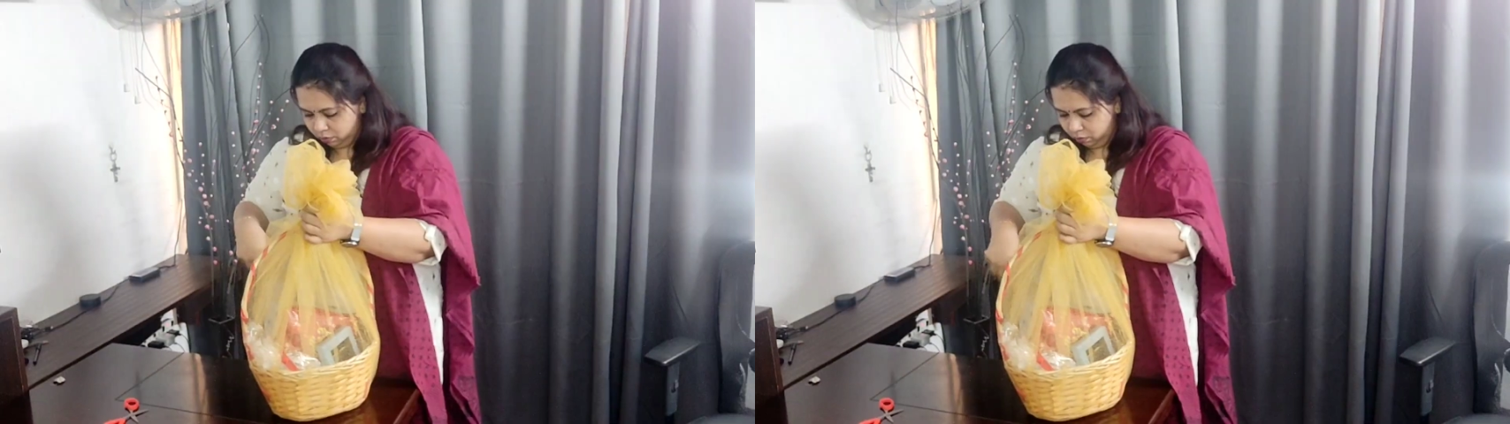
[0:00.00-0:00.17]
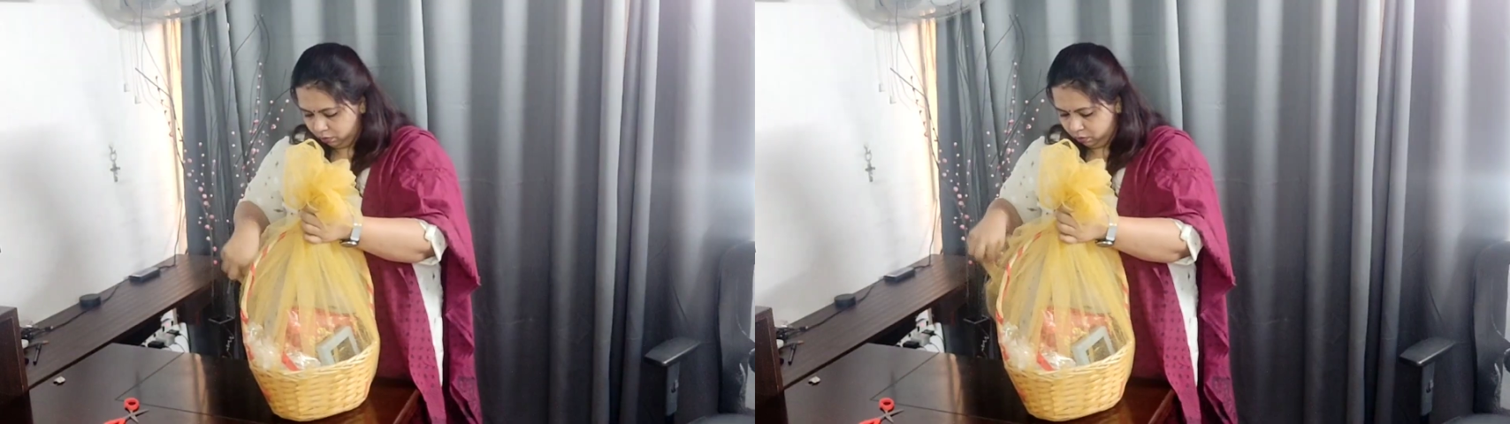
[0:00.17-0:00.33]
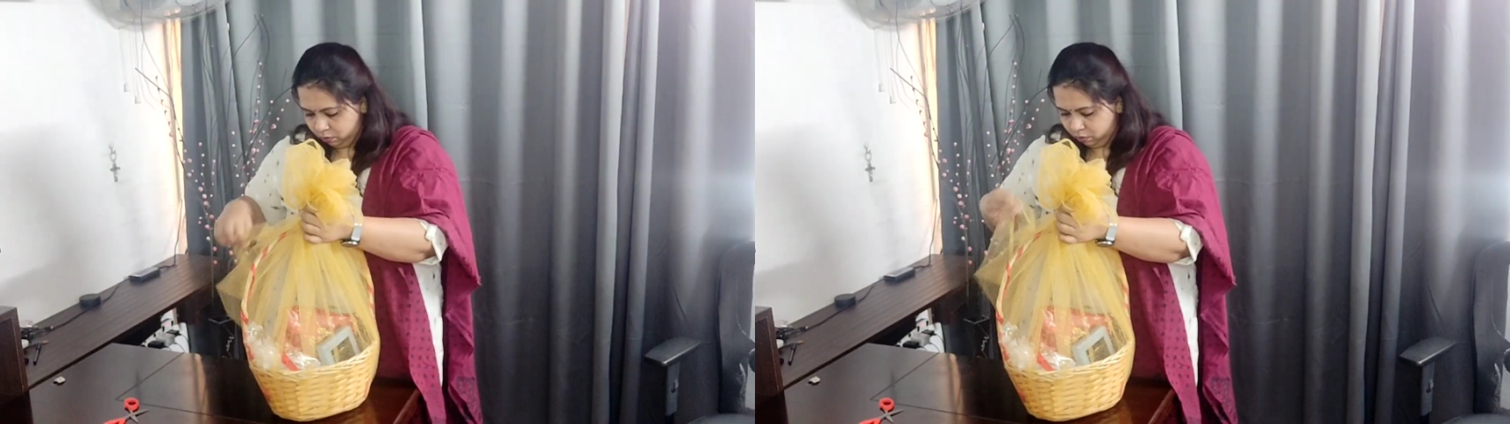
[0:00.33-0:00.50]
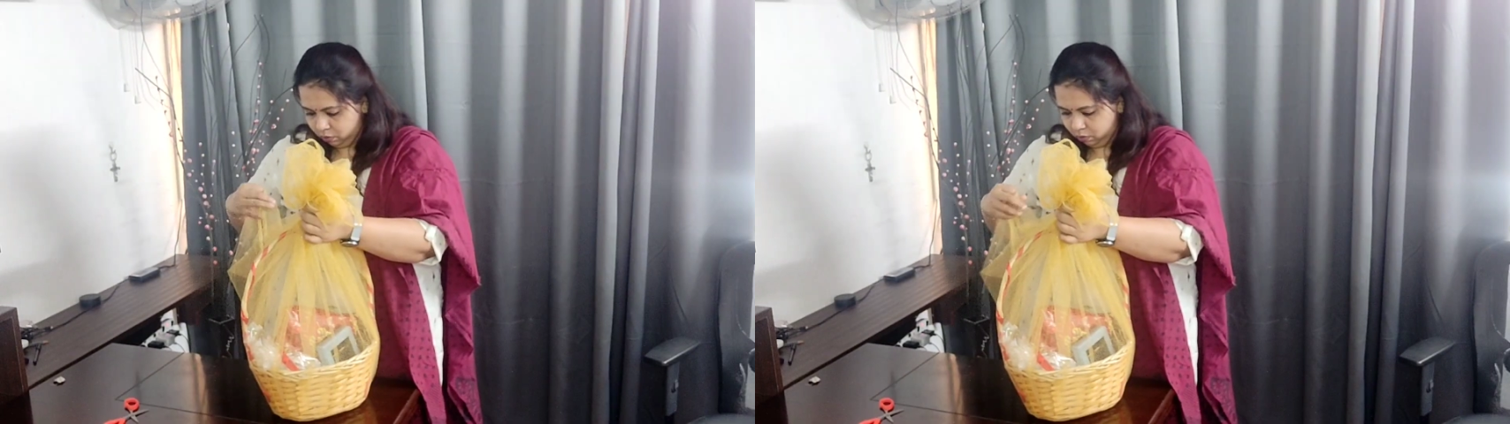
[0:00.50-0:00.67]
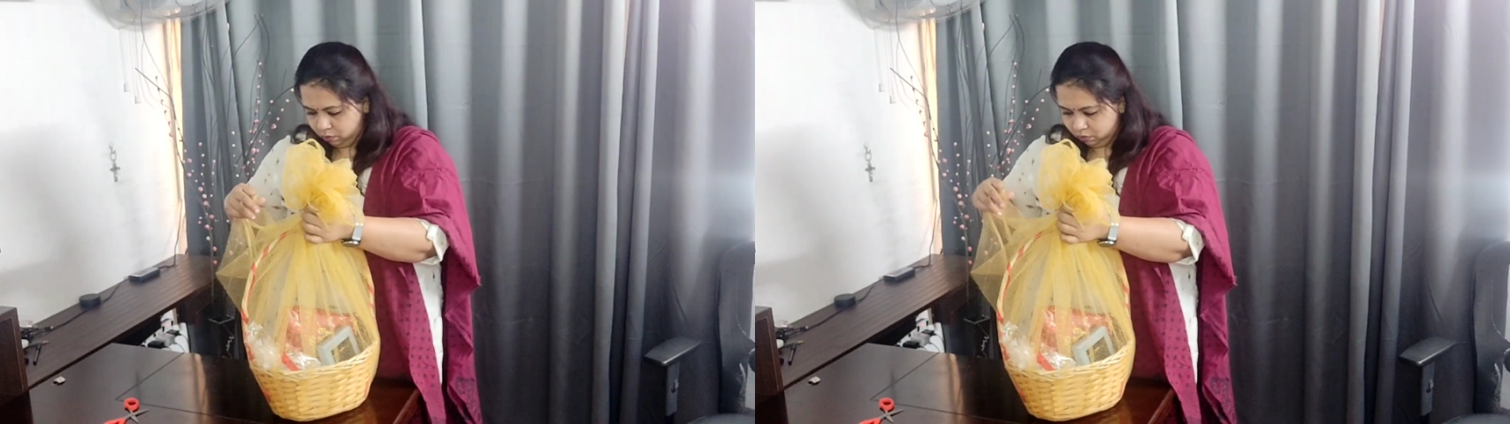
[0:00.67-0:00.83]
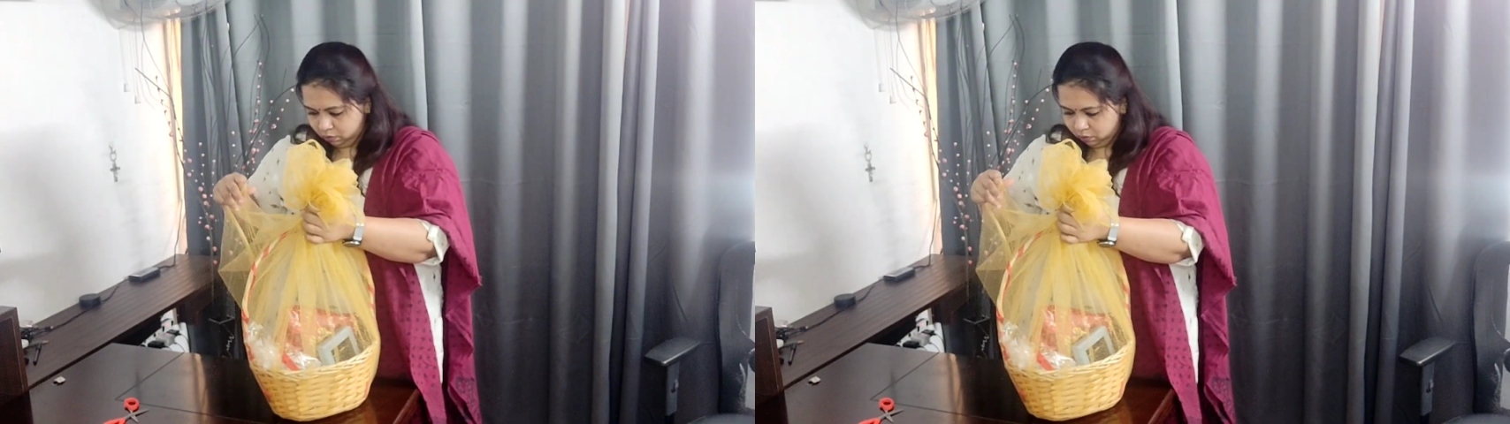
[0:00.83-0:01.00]

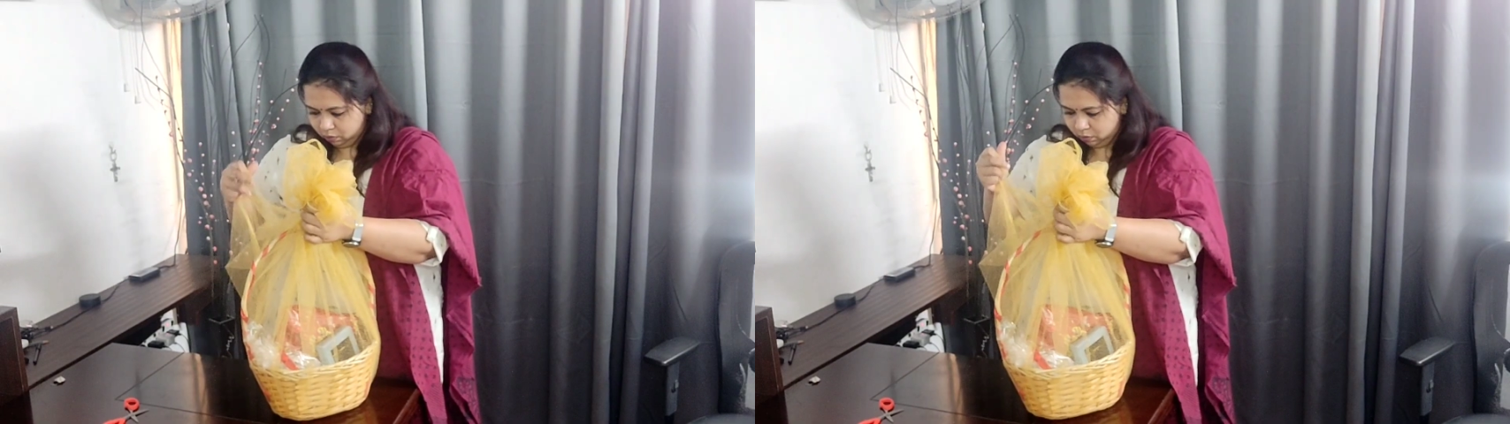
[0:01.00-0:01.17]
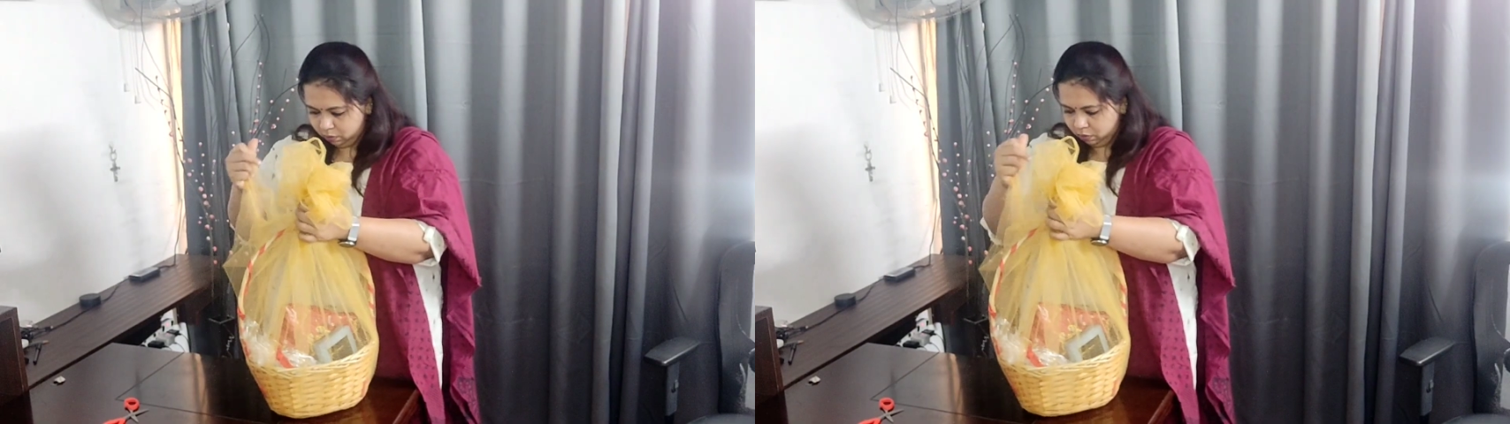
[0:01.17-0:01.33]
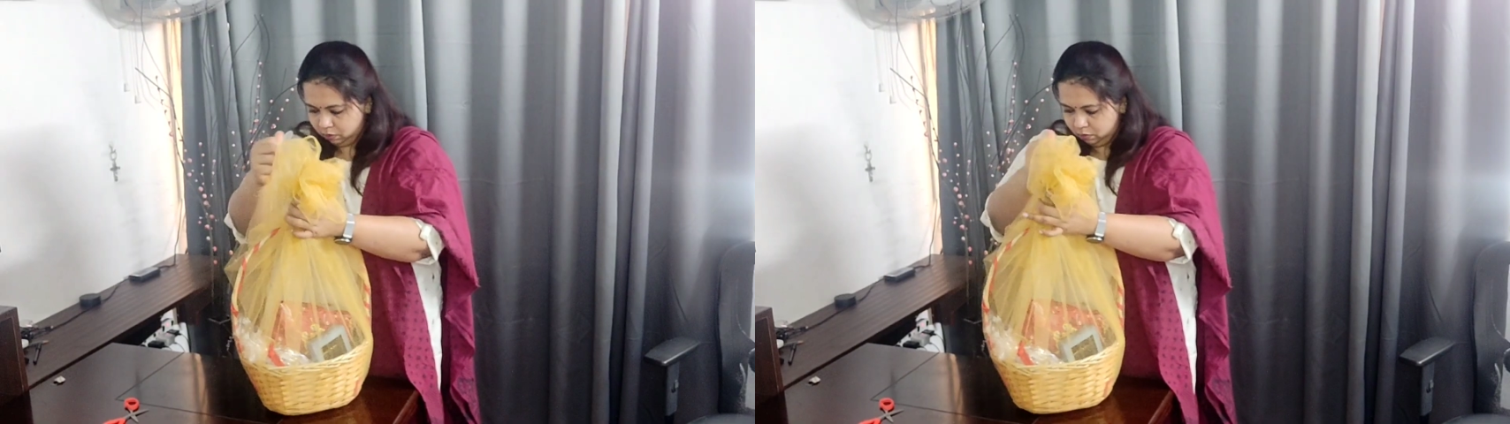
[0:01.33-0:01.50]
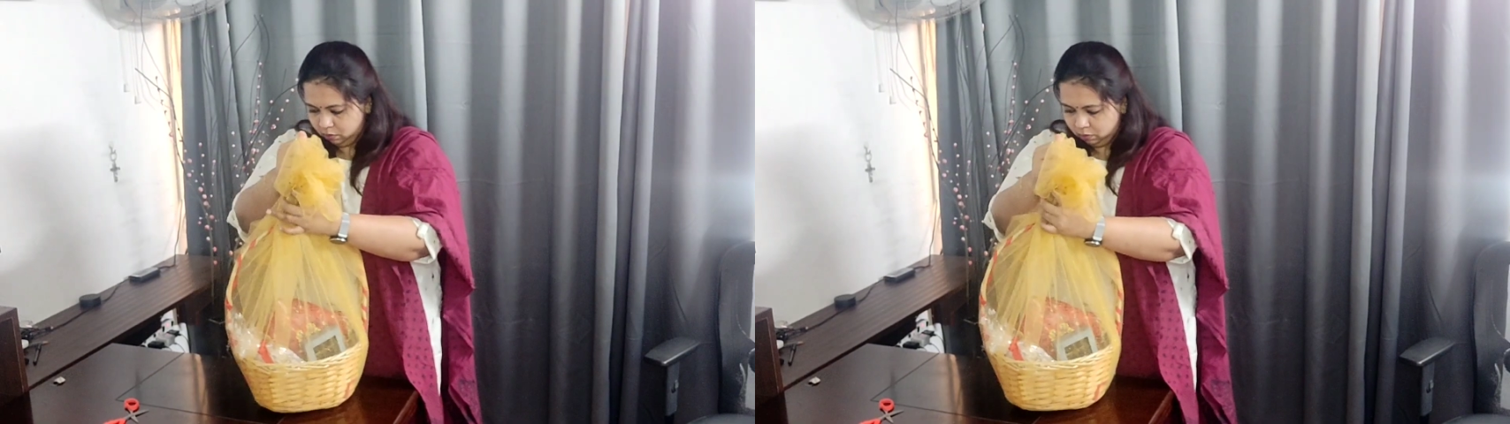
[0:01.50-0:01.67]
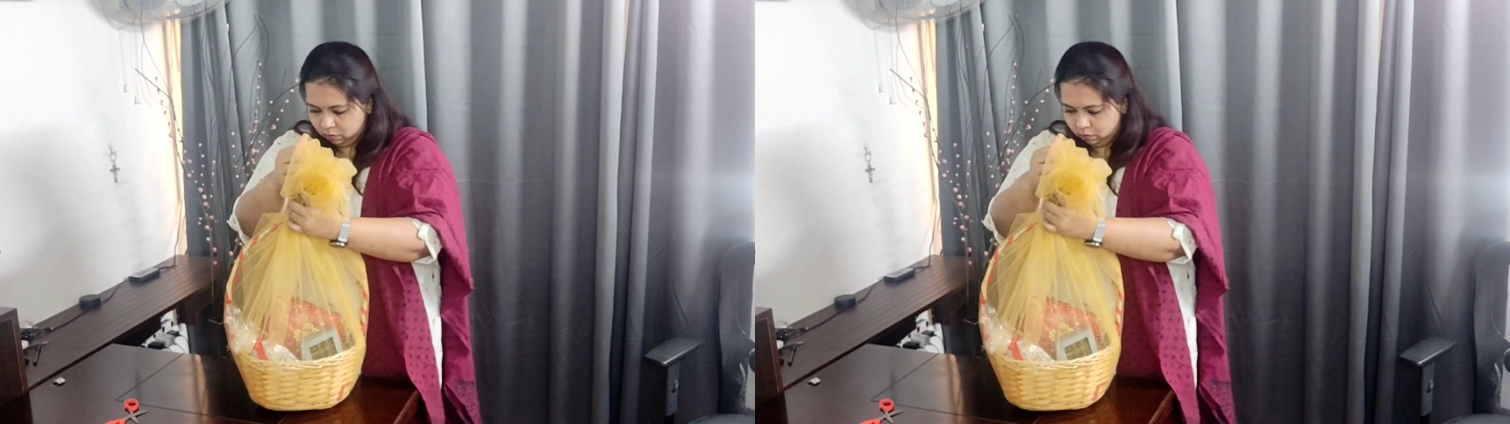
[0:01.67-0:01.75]
Nobody speaks.